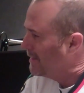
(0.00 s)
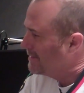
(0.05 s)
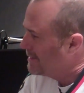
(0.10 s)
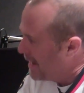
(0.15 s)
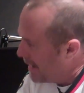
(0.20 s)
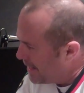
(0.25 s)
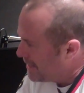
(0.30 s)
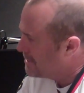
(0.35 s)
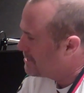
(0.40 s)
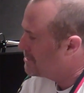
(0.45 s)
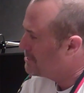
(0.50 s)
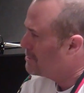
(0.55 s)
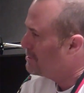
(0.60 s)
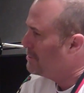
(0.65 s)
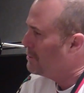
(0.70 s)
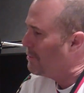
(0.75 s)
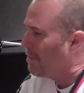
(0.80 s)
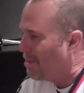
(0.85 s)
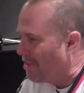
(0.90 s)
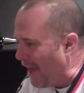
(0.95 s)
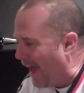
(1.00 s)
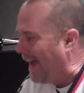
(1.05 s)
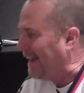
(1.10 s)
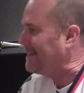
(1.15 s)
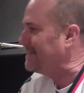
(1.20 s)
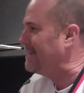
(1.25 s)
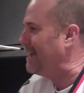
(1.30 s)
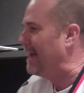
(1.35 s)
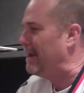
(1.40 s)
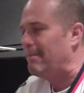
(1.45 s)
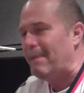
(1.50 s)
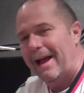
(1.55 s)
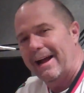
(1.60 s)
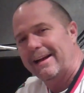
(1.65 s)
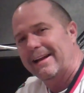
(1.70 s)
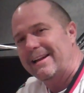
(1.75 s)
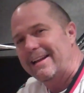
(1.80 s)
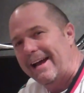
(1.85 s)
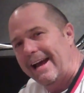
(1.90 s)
take us through that day back in